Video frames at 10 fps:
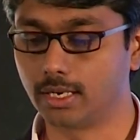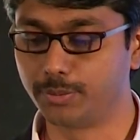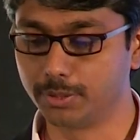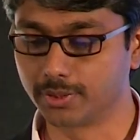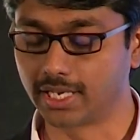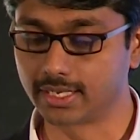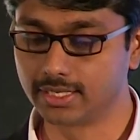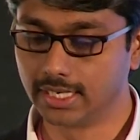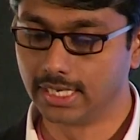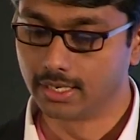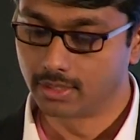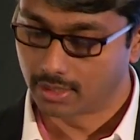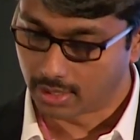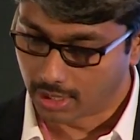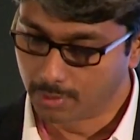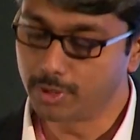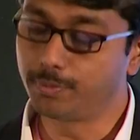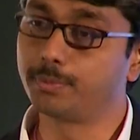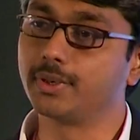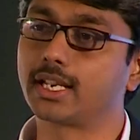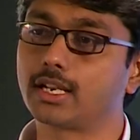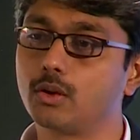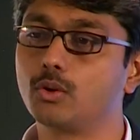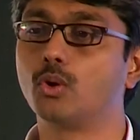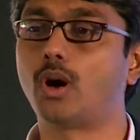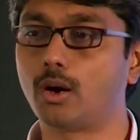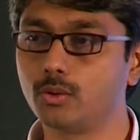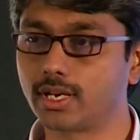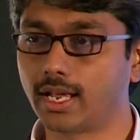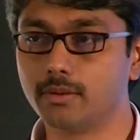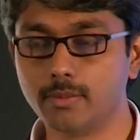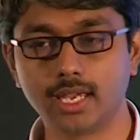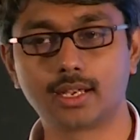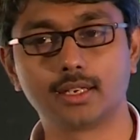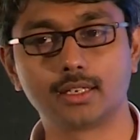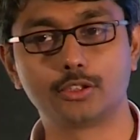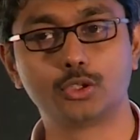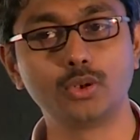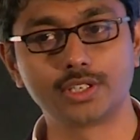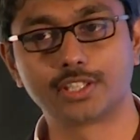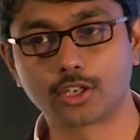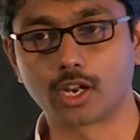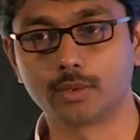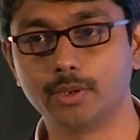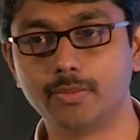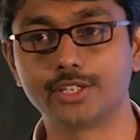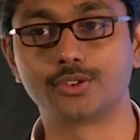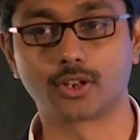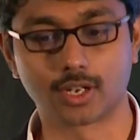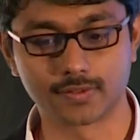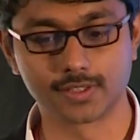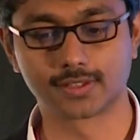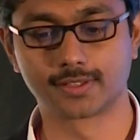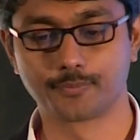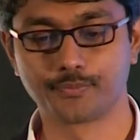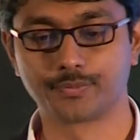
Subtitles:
people. And urban people can now go out and make a tourist economy based on all of this.